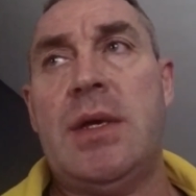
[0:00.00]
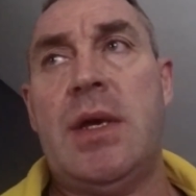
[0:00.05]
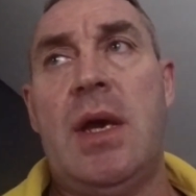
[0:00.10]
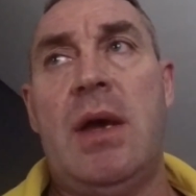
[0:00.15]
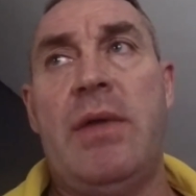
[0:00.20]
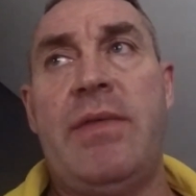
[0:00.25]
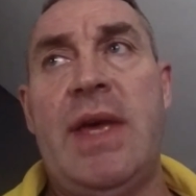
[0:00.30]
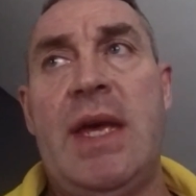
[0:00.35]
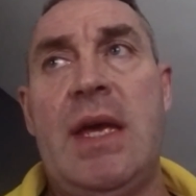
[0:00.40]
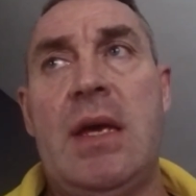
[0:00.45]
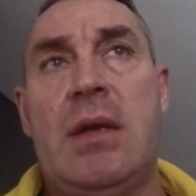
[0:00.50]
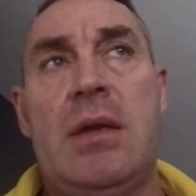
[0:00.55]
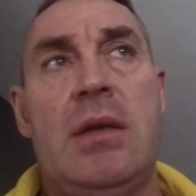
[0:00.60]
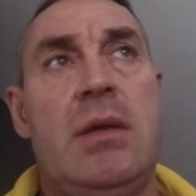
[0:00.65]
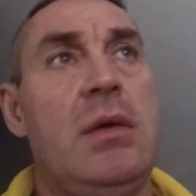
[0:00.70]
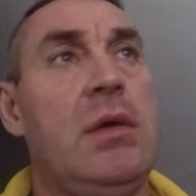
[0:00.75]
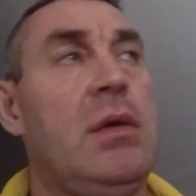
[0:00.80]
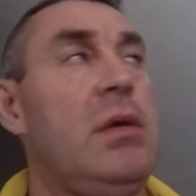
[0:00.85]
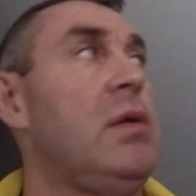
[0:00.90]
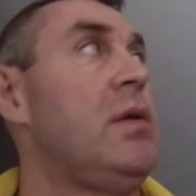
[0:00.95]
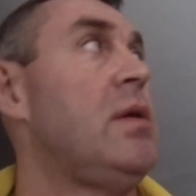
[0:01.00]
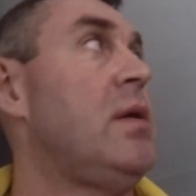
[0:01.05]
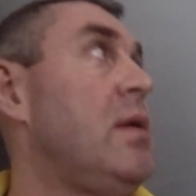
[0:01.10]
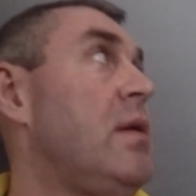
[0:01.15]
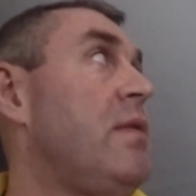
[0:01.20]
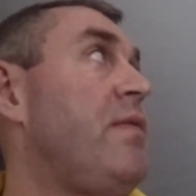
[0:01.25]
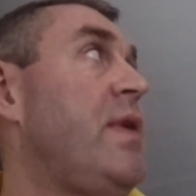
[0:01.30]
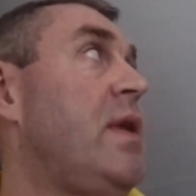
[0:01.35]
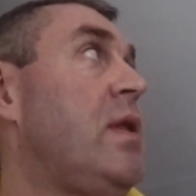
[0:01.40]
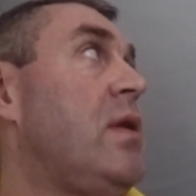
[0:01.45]
I've eaten,
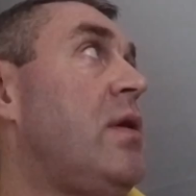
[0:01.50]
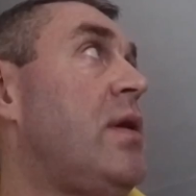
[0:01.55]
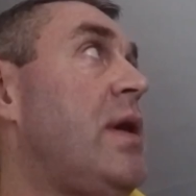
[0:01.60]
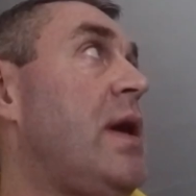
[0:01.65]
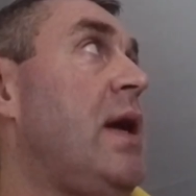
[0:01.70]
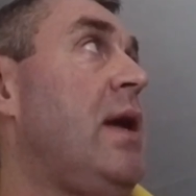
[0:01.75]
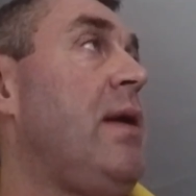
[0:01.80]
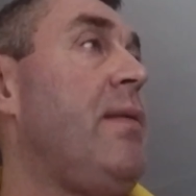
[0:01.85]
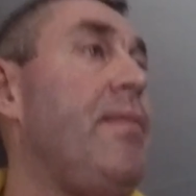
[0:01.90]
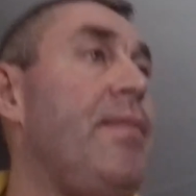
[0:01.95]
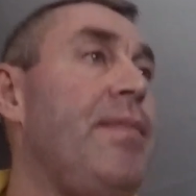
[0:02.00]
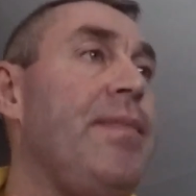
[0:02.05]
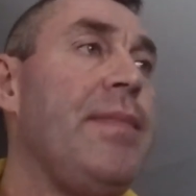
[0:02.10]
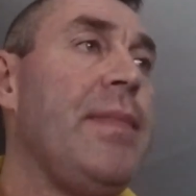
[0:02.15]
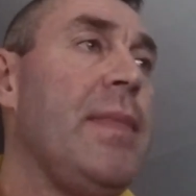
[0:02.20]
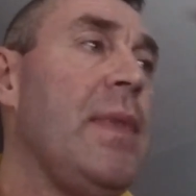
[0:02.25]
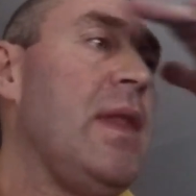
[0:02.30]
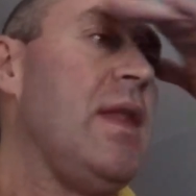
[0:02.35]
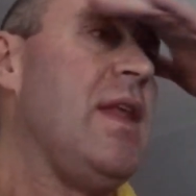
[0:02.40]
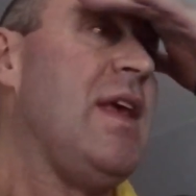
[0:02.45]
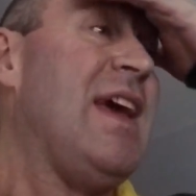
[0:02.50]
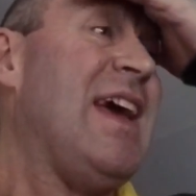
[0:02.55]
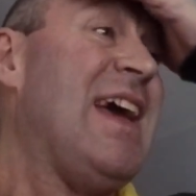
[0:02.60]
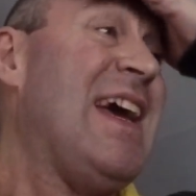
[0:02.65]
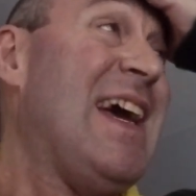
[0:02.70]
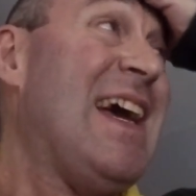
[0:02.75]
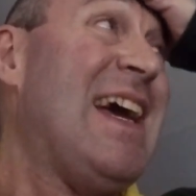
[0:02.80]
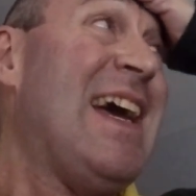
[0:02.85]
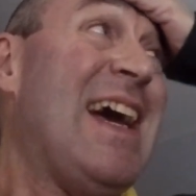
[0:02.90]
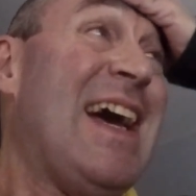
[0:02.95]
feel alright.
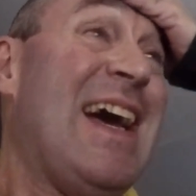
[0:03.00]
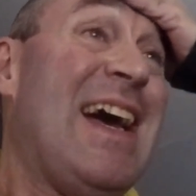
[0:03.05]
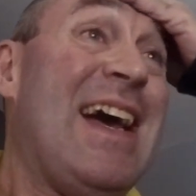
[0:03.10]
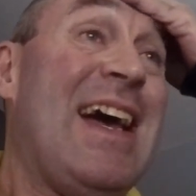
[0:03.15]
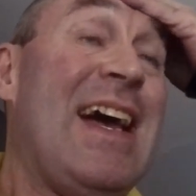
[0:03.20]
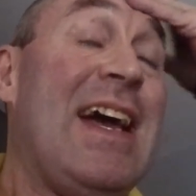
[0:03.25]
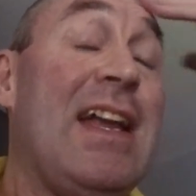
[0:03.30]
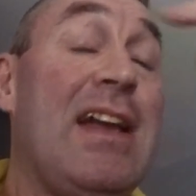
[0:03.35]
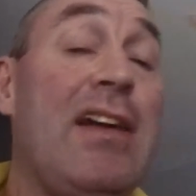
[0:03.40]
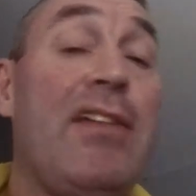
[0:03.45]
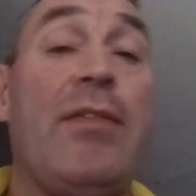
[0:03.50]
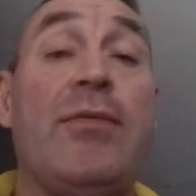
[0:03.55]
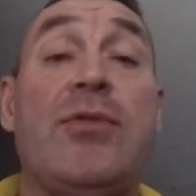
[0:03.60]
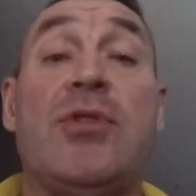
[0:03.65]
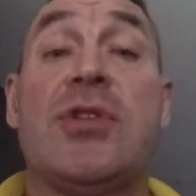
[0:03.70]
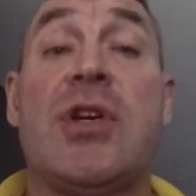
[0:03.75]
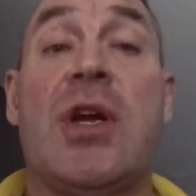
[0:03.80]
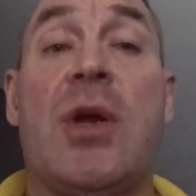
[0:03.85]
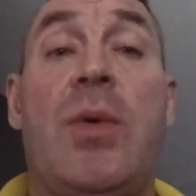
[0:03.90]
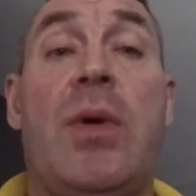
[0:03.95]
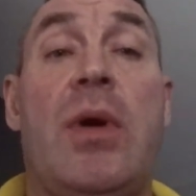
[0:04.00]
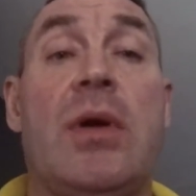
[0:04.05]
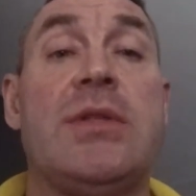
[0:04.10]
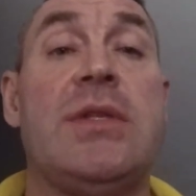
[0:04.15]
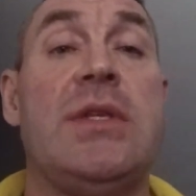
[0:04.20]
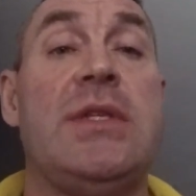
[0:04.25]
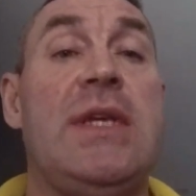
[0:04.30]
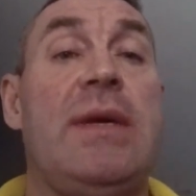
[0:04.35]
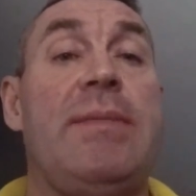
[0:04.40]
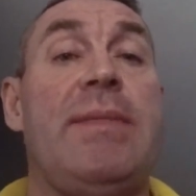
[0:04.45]
I'm just going to walk to
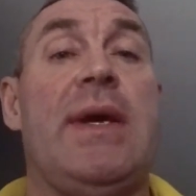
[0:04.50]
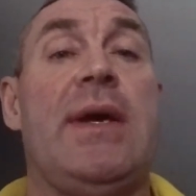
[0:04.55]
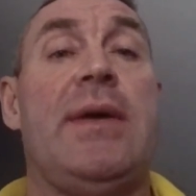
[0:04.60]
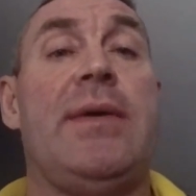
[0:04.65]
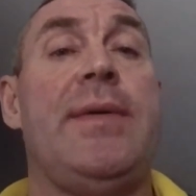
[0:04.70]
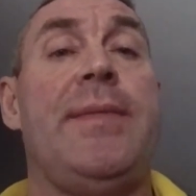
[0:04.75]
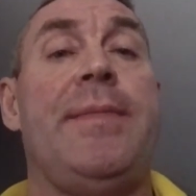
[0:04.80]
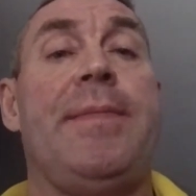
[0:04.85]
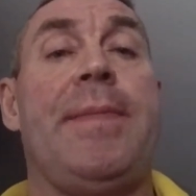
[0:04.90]
the gym now.